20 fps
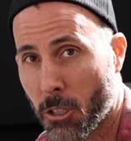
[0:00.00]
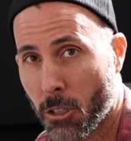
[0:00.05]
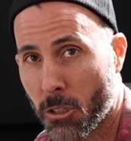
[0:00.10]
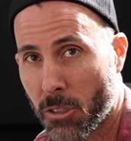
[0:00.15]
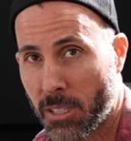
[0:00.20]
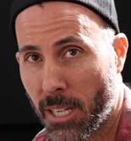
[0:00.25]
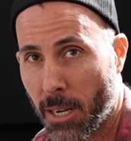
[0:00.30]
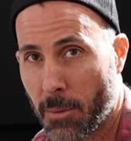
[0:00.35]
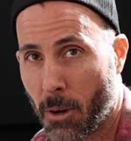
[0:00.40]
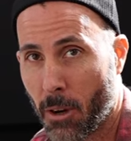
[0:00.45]
to do
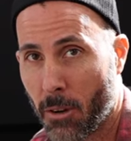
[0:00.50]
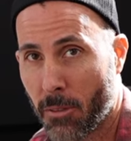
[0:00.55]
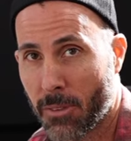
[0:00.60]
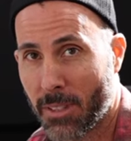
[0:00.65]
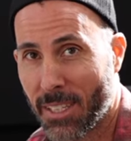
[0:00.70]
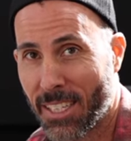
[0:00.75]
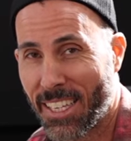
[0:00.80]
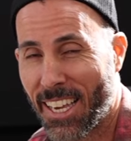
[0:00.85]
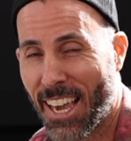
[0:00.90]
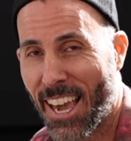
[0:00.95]
some of
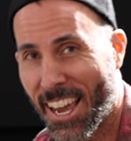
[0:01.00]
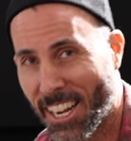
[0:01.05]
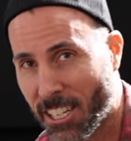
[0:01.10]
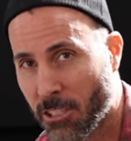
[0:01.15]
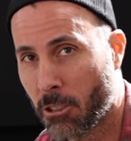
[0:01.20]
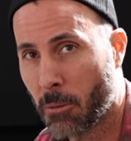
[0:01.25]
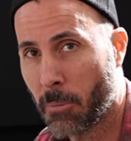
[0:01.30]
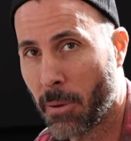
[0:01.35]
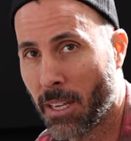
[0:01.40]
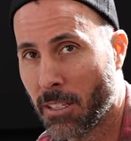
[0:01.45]
the
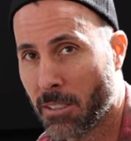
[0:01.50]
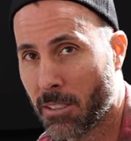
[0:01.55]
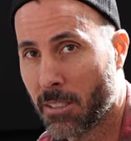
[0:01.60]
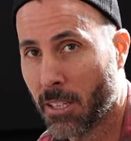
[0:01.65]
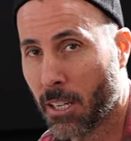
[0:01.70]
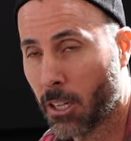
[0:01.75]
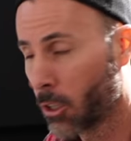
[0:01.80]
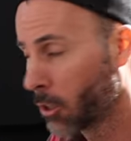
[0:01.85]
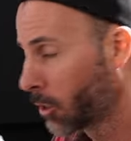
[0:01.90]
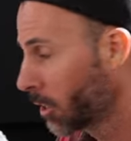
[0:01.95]
extra pieces,
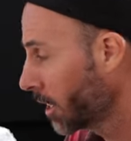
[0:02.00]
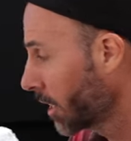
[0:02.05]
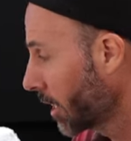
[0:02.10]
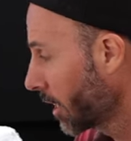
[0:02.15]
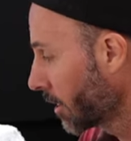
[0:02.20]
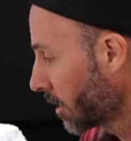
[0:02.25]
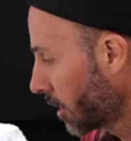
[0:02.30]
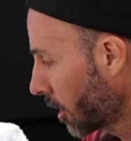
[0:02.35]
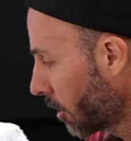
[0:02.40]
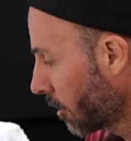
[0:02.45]
including the
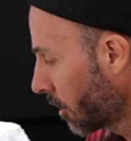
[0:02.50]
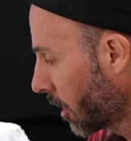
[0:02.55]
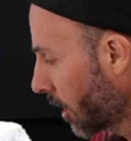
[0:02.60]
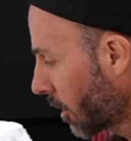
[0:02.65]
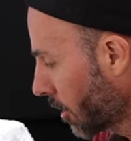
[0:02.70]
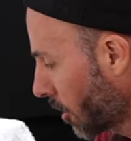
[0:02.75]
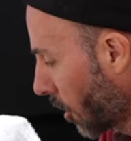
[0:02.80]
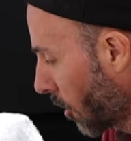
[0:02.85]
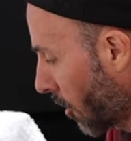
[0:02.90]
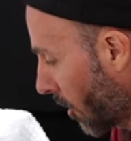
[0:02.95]
interior.
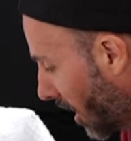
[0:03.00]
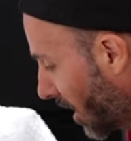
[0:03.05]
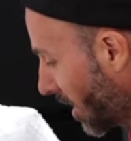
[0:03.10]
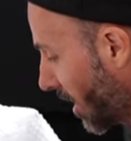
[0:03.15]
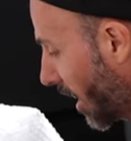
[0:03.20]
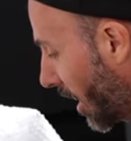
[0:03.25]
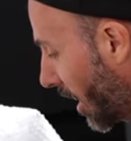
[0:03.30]
So this